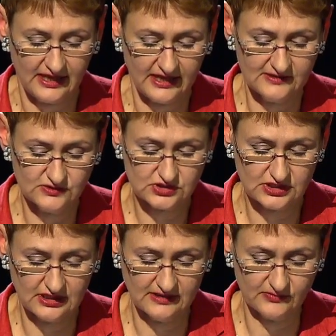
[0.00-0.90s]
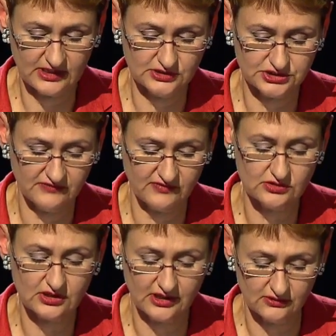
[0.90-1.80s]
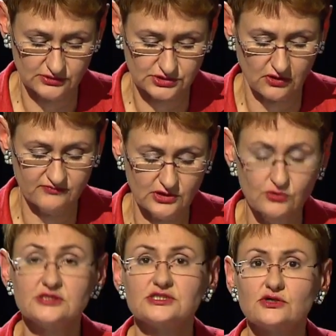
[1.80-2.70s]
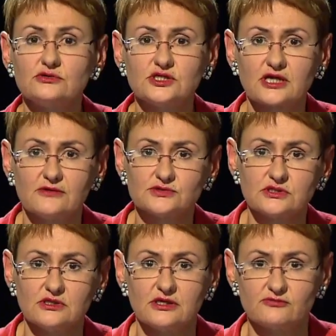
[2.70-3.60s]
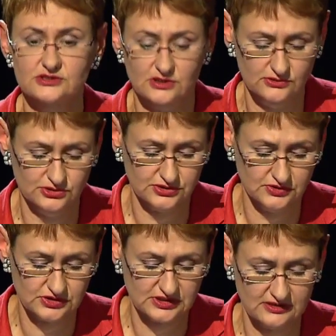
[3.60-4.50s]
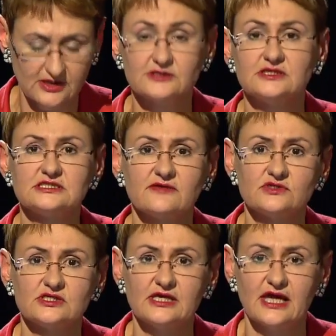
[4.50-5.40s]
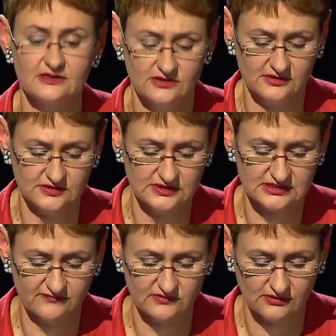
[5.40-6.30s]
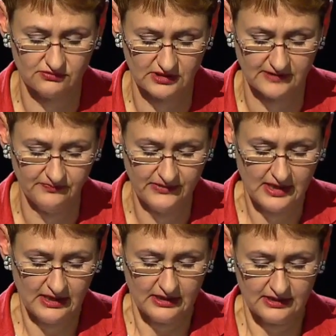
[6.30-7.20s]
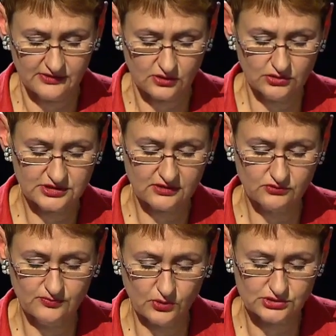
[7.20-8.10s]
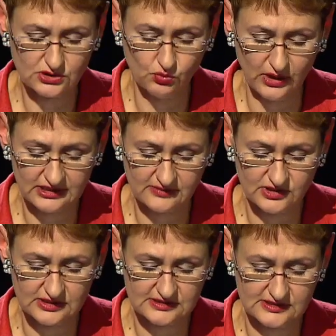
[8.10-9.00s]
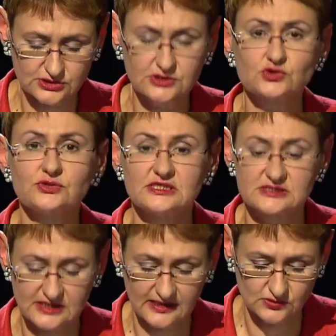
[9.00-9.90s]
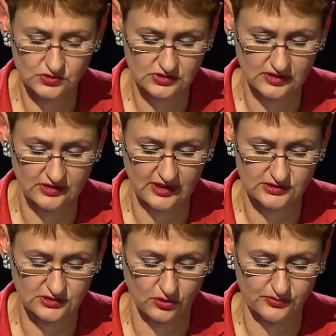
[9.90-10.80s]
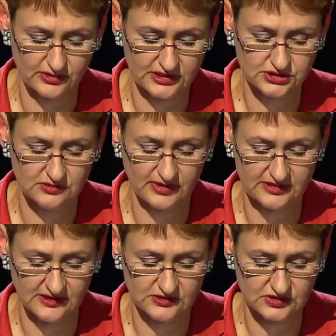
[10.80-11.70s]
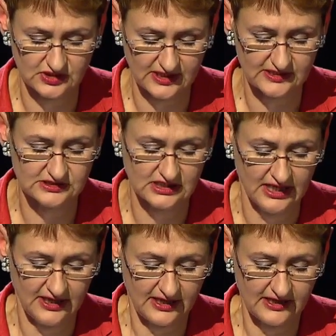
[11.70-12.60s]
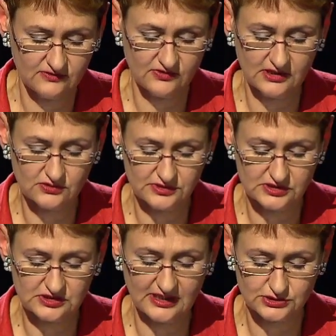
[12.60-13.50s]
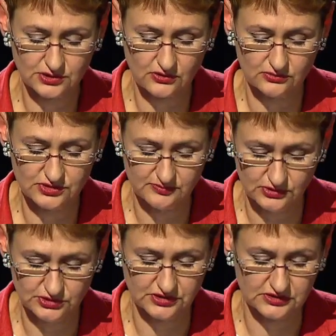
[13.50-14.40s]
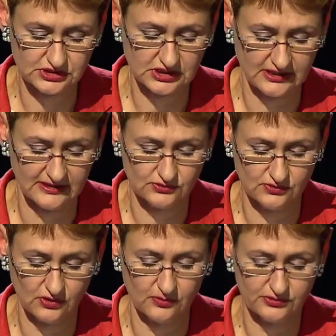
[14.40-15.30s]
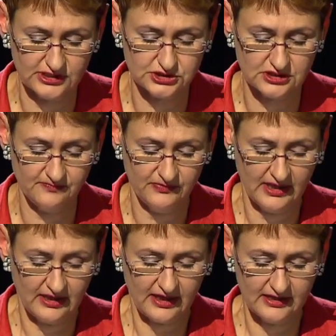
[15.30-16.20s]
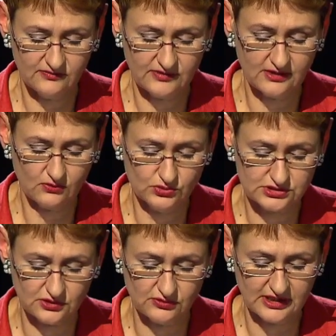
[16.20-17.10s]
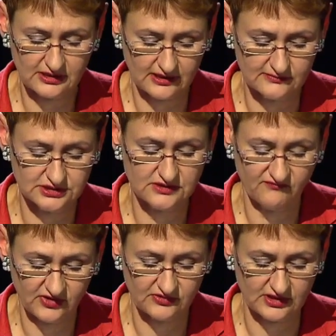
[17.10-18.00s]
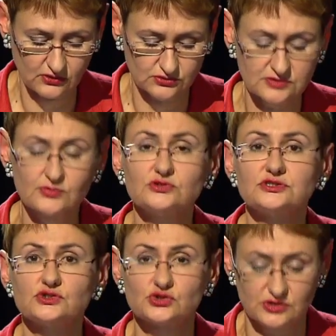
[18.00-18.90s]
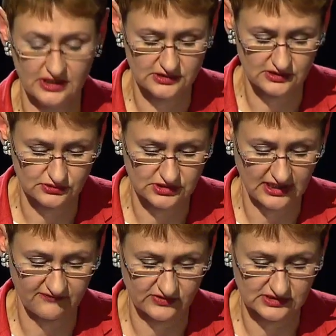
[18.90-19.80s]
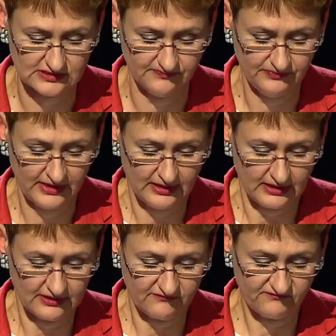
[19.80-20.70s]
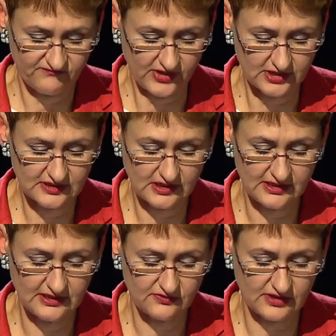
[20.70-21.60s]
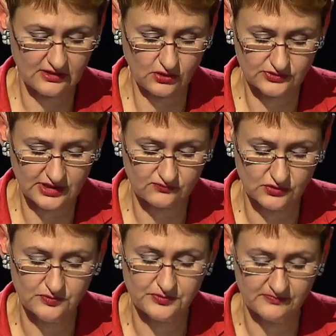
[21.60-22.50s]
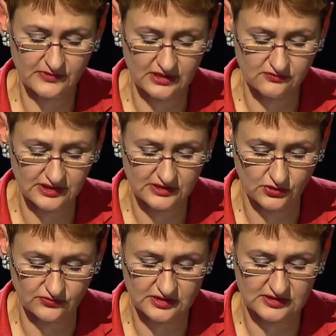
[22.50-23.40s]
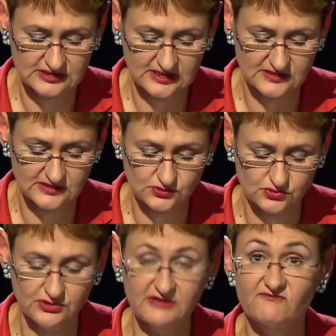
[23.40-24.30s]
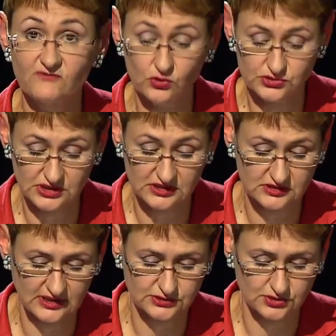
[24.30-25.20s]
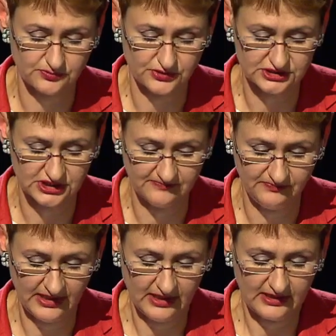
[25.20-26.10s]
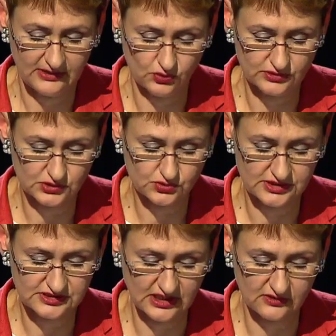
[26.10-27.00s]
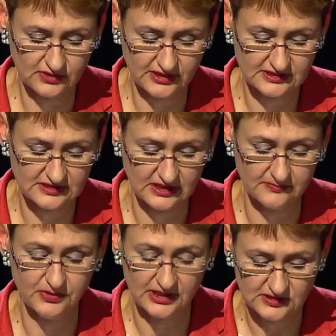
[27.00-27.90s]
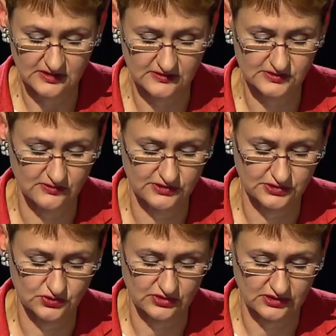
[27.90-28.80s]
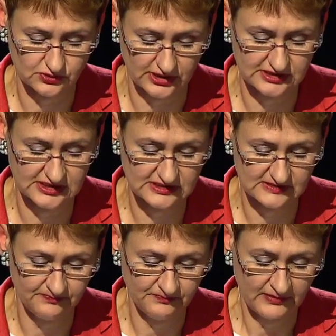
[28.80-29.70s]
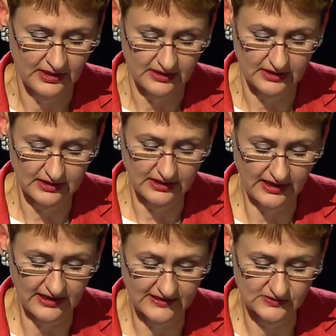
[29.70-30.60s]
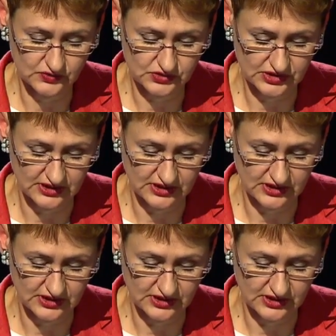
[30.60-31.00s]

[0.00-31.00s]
and in achieving the goals of the UN Security Council resolutions 1970 and 1973. The contact group also welcomed the decision to extend the NATO operation by 90 days and the increased national contributions to the operation, and they also encouraged further contributions to NATO's efforts. Finally, the contact group agreed on the necessity to reinforce international pressure in order to accelerate a political solution to the crisis, and